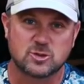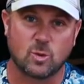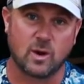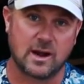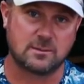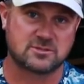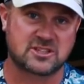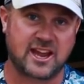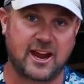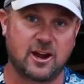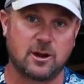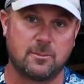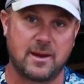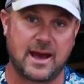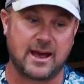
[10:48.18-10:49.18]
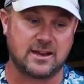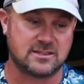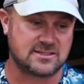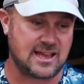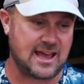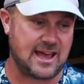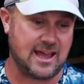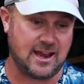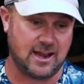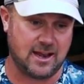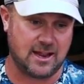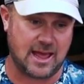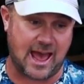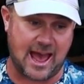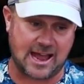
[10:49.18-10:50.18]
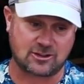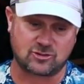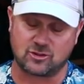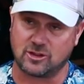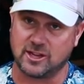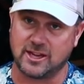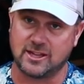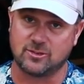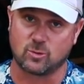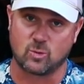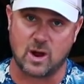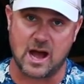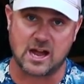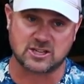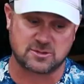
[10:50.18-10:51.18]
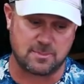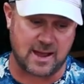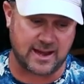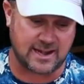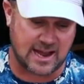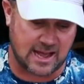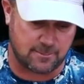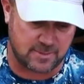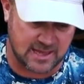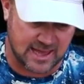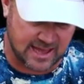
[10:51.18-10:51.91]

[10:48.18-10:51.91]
so what I'm scared about is that actually the rocks might not be